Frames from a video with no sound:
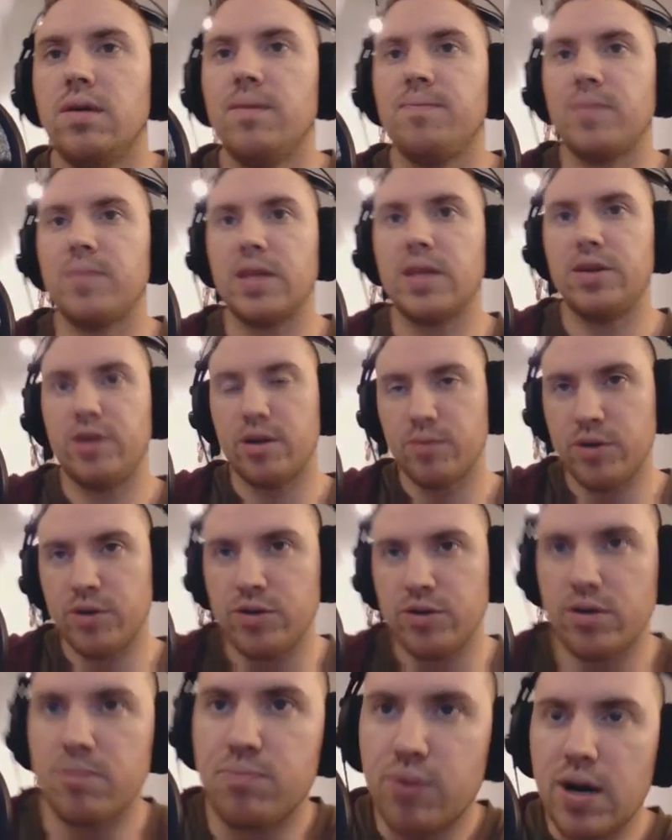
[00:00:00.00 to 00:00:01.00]
And you hear when you
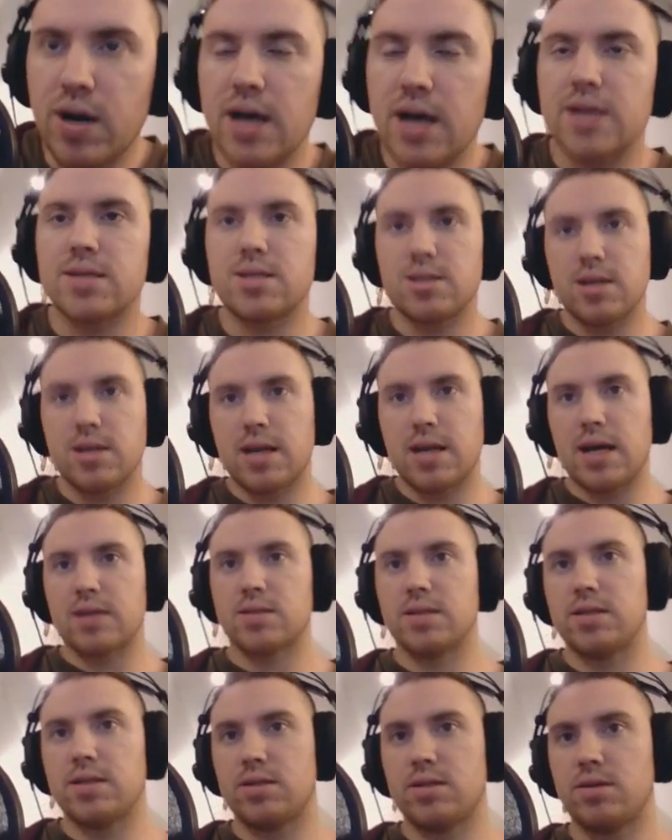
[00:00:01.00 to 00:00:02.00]
compress, it
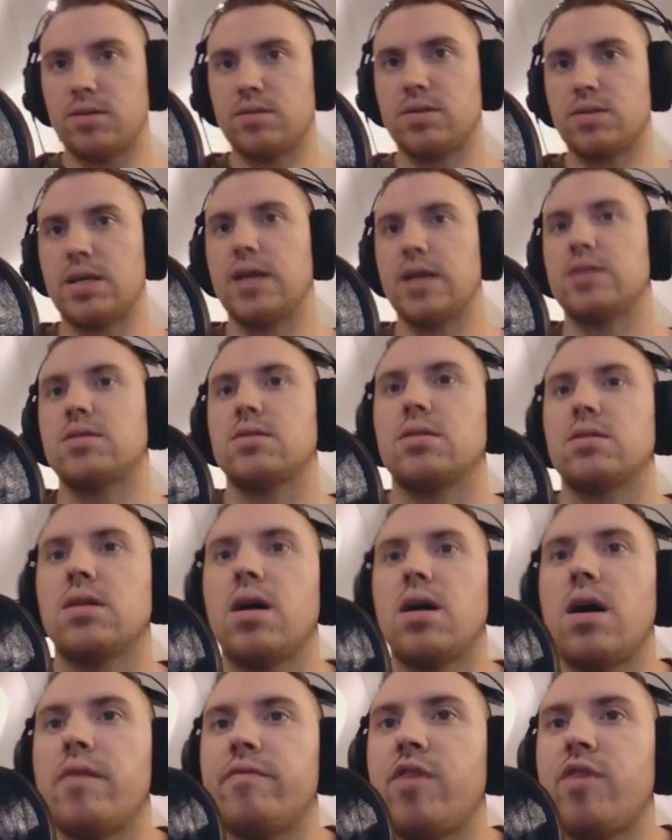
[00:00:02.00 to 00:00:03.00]
actually takes
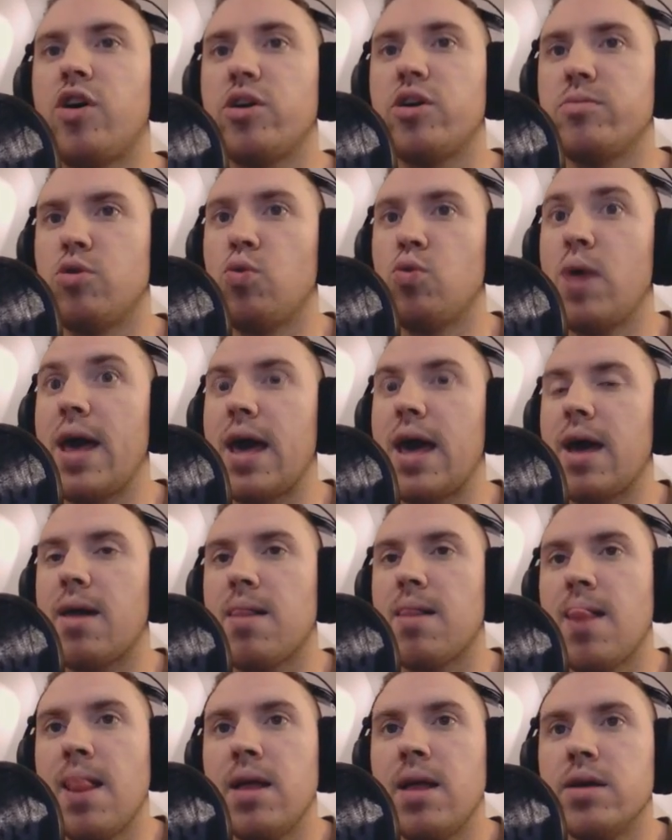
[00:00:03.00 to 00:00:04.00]
volume away.
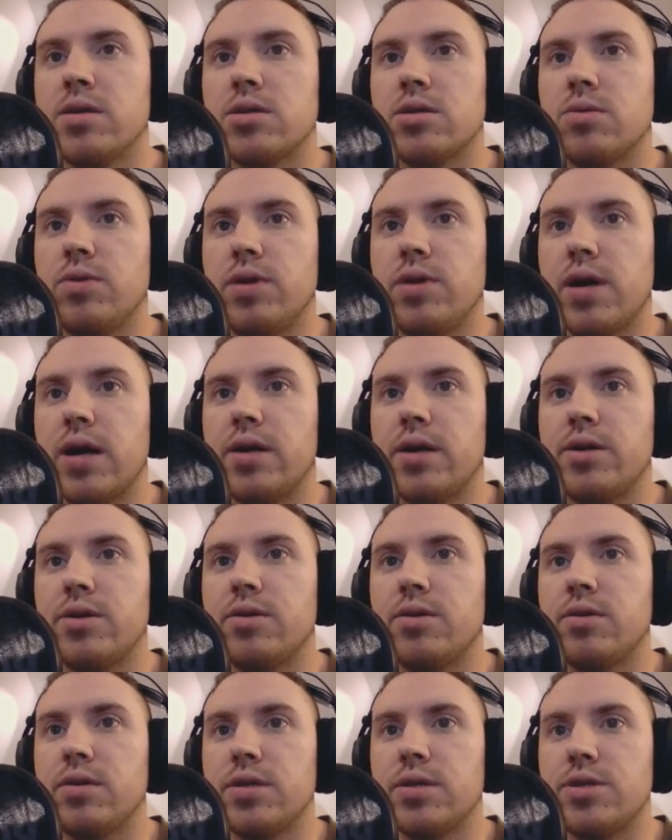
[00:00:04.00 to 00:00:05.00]
So what you got to
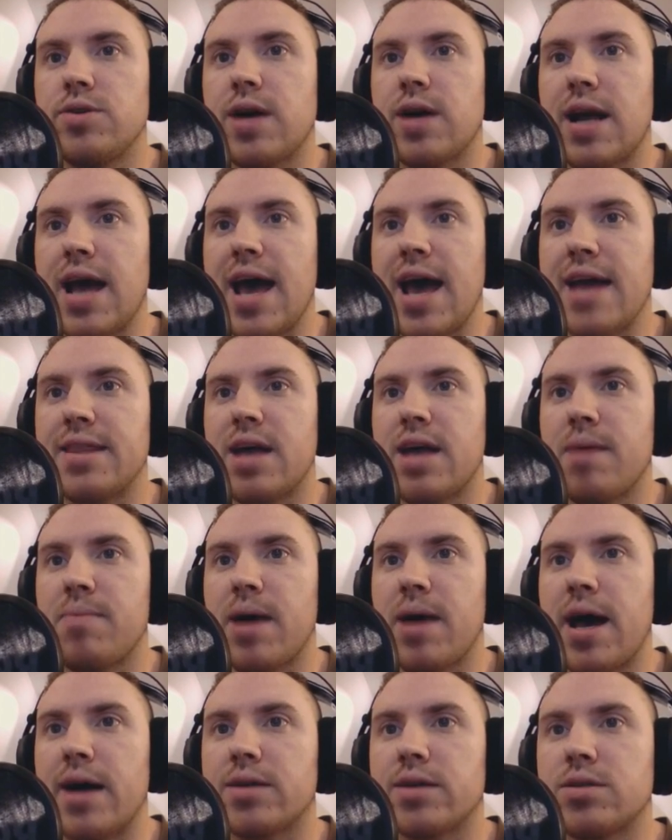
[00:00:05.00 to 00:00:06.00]
do is you got to add that
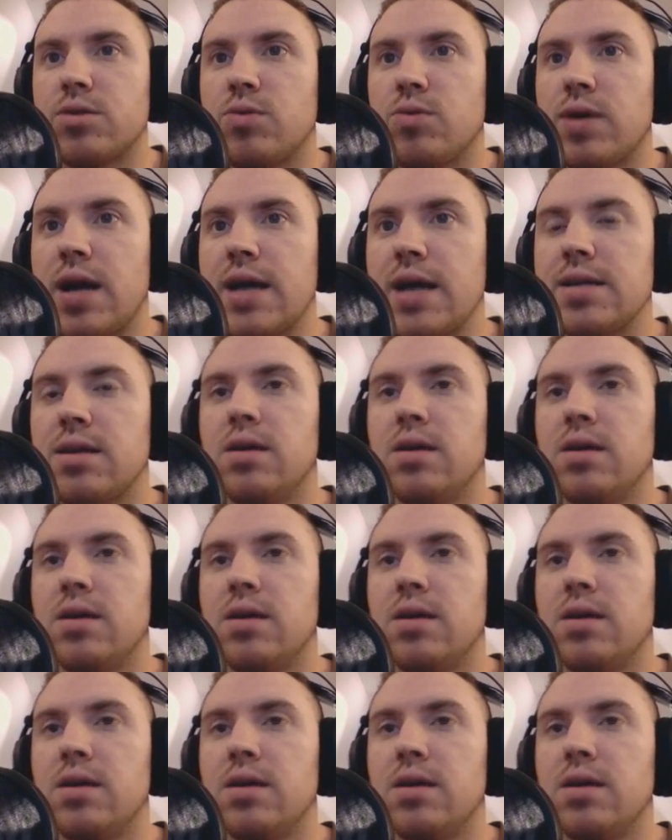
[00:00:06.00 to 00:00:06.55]
back. So when